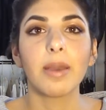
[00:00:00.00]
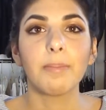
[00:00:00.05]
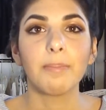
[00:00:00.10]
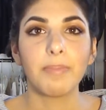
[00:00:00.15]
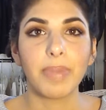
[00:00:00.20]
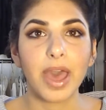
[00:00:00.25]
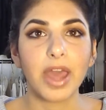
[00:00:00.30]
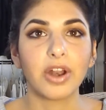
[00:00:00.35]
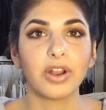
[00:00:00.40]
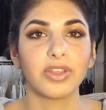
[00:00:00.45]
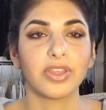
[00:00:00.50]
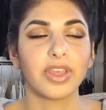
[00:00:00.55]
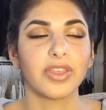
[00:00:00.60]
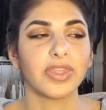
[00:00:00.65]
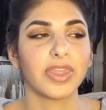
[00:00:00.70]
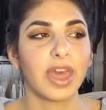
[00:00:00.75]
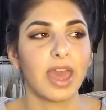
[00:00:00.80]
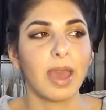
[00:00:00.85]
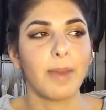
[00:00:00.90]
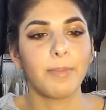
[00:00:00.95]
better
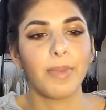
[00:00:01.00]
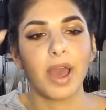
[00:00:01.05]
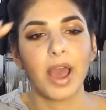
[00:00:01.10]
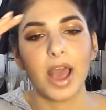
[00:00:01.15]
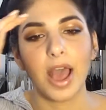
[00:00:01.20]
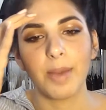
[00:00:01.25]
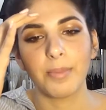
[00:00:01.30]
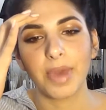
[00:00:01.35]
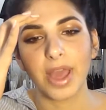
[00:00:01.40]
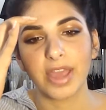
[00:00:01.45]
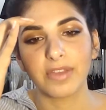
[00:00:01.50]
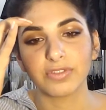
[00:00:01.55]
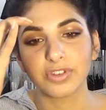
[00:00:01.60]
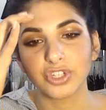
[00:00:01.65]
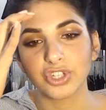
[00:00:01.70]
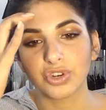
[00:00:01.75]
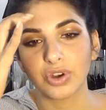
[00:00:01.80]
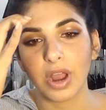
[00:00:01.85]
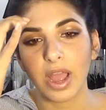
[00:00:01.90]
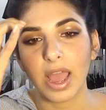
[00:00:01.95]
than them. I've
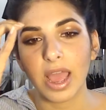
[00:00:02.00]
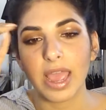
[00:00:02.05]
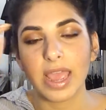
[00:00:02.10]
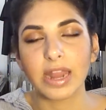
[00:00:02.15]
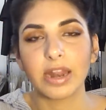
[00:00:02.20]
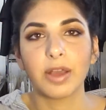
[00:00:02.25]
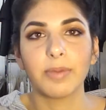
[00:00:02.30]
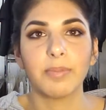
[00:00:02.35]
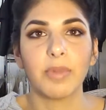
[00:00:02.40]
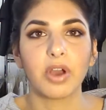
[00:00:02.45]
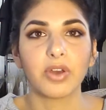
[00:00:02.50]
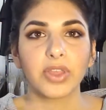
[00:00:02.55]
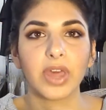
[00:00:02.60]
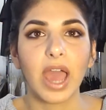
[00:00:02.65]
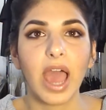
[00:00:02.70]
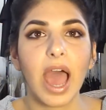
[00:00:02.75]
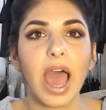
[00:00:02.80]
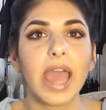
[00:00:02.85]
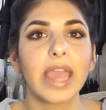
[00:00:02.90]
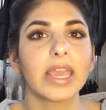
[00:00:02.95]
tried among the
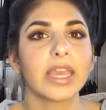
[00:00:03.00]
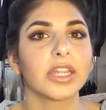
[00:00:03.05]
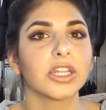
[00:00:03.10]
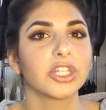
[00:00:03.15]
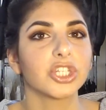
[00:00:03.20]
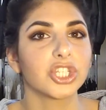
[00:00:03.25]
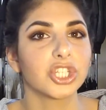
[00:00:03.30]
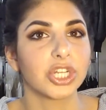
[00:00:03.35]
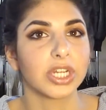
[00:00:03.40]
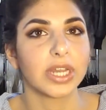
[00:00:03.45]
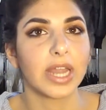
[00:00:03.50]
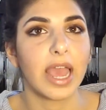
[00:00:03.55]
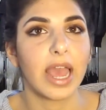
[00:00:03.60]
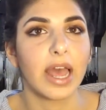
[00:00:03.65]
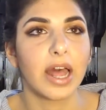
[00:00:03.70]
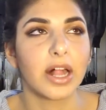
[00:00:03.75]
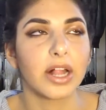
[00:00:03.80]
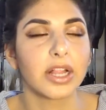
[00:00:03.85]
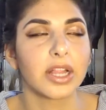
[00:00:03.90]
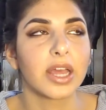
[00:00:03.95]
high-end
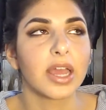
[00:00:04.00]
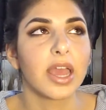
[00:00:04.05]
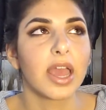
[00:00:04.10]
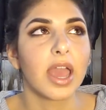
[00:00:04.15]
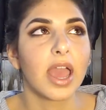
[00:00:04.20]
Chanel,